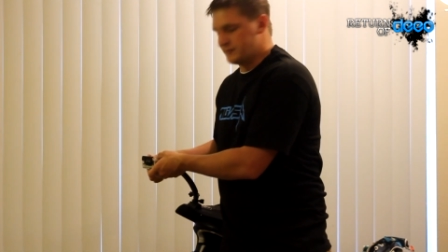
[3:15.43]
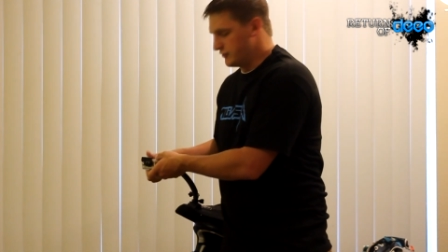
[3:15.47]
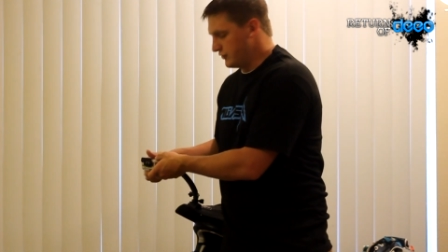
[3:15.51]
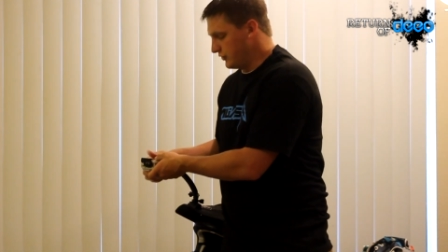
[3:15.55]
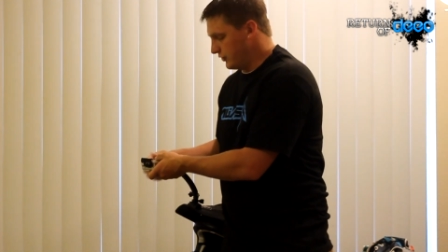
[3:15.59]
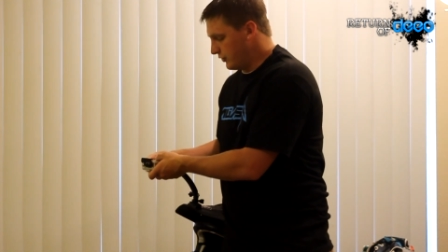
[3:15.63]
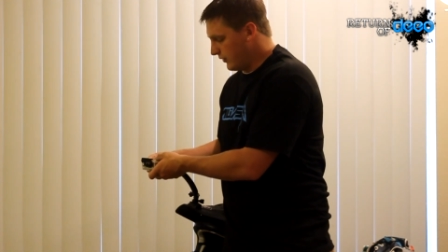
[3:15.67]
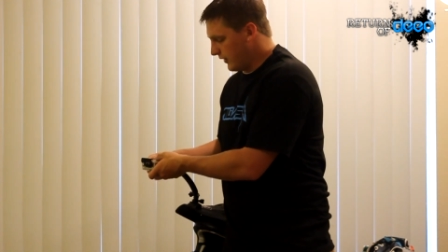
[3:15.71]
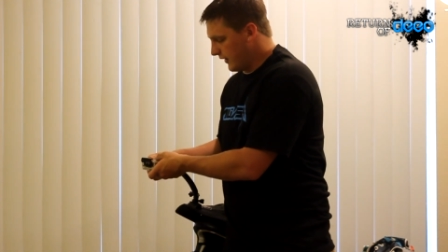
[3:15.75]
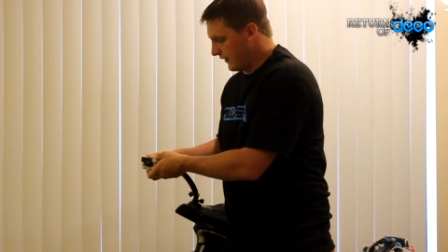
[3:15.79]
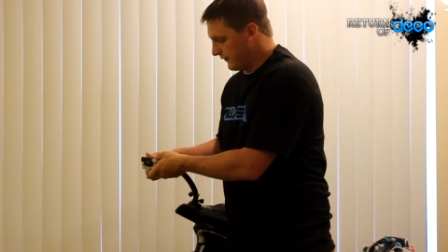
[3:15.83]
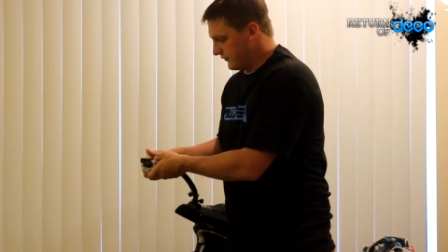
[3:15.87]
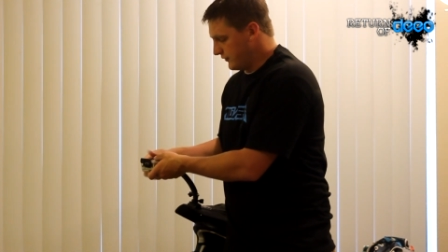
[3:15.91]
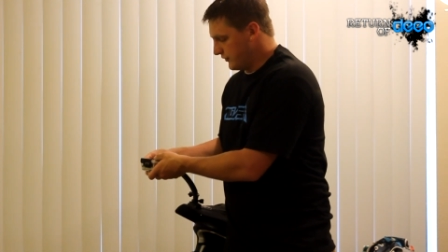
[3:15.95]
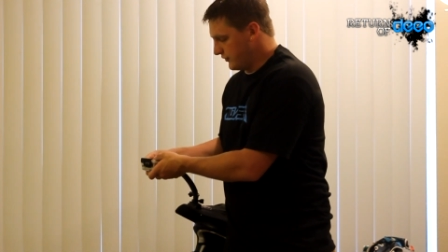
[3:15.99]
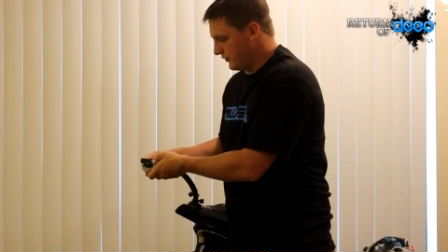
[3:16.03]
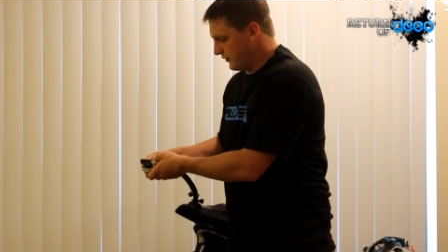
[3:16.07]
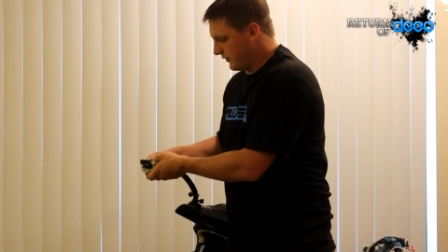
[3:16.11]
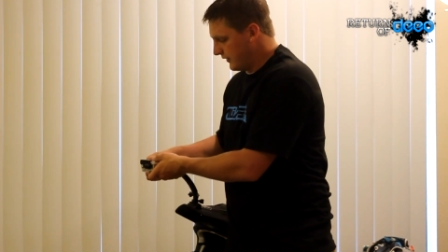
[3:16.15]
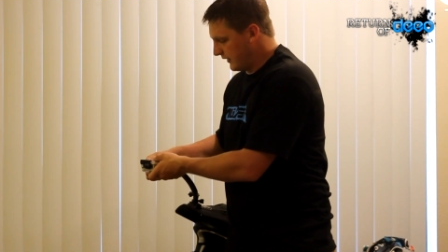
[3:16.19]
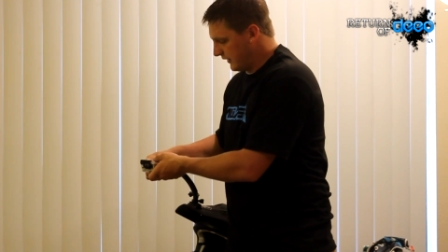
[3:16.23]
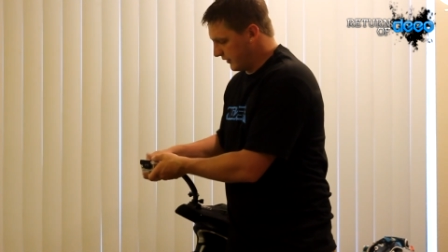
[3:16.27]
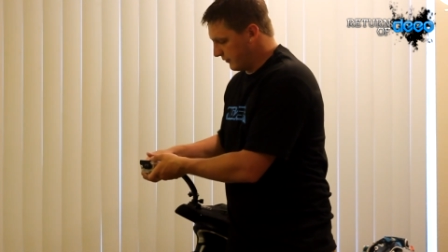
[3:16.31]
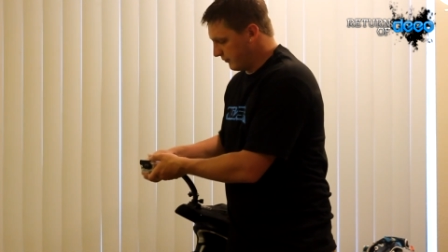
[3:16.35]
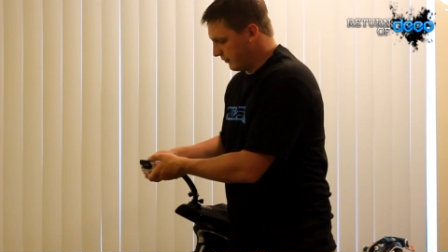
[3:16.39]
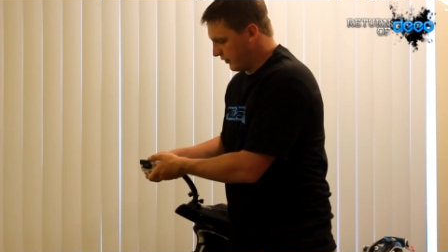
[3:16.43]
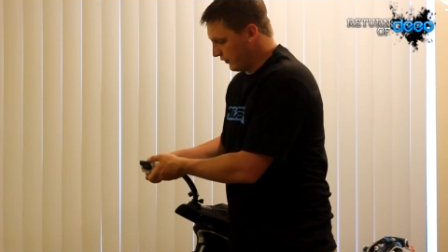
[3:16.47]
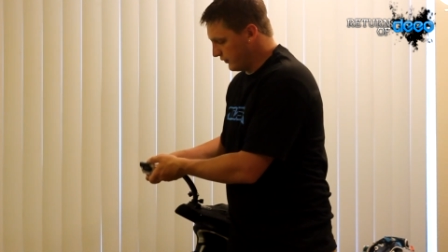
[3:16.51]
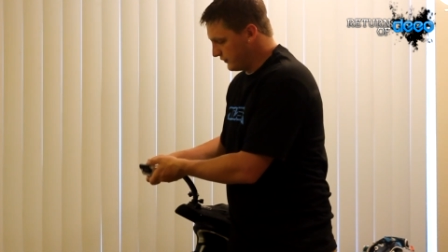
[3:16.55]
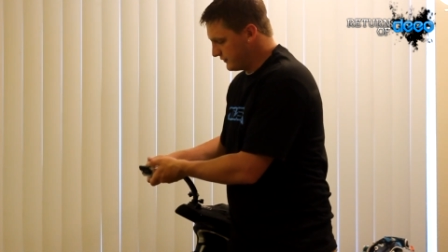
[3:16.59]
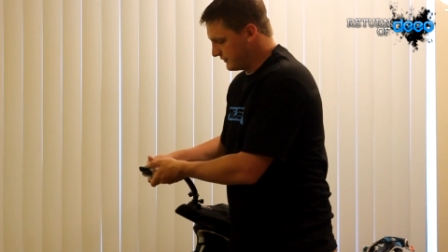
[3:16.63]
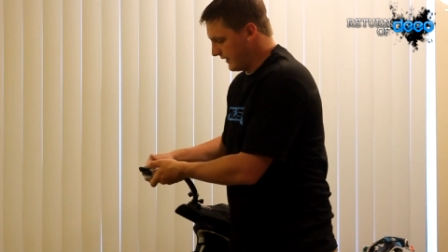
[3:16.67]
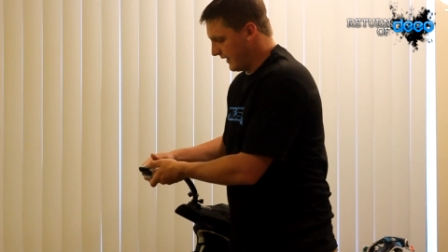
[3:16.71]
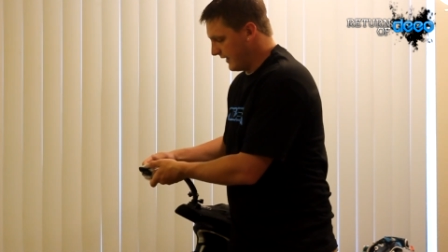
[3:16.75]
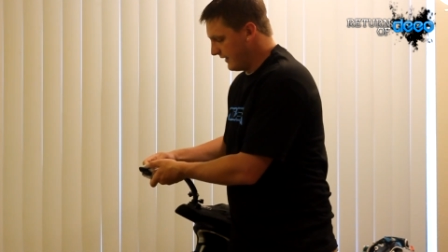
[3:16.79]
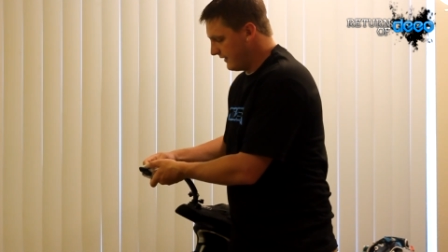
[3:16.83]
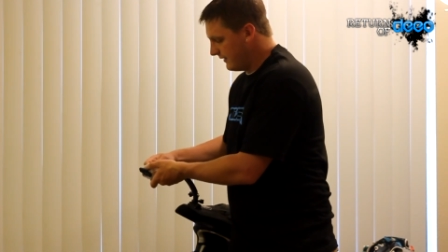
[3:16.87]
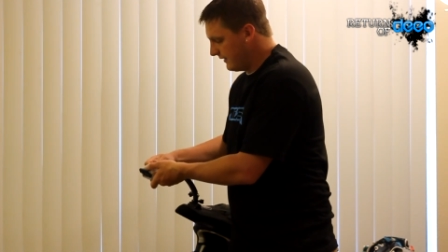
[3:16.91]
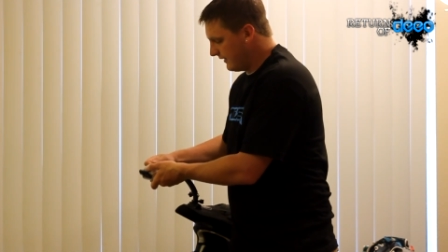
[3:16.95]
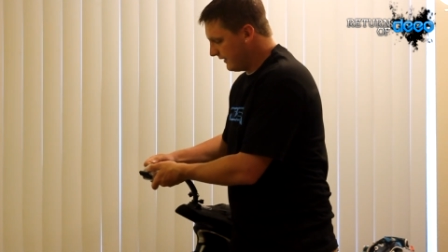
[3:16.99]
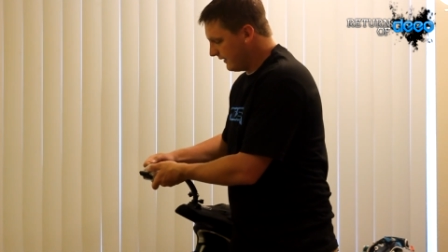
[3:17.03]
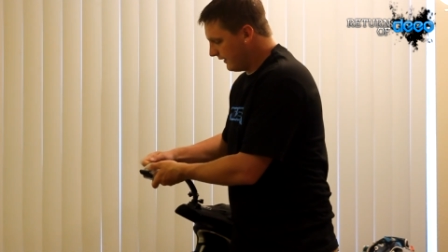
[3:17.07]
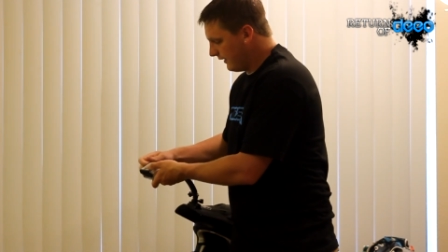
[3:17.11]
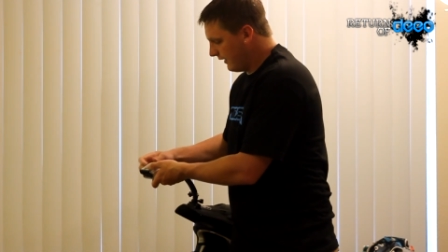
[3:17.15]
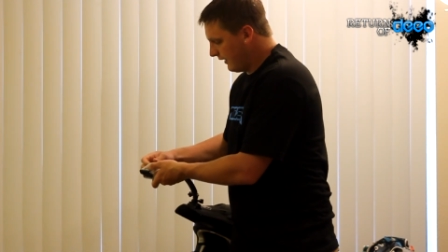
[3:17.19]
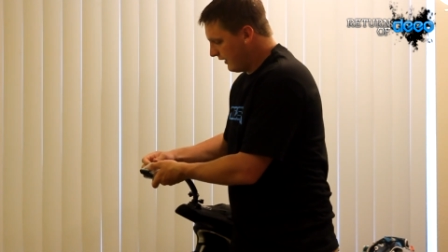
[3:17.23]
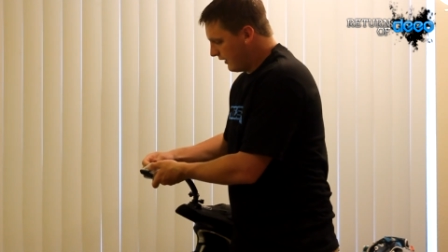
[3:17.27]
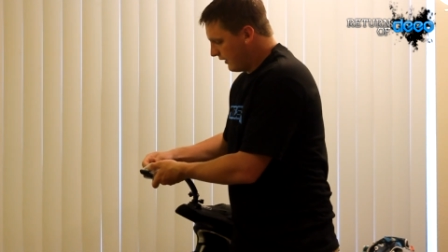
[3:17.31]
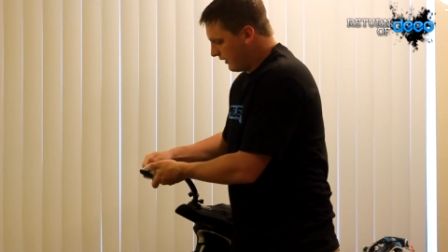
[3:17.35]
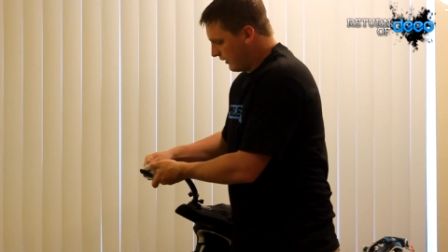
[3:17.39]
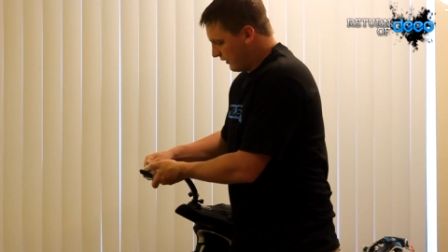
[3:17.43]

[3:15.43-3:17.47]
So you don't have to do it in post-editing.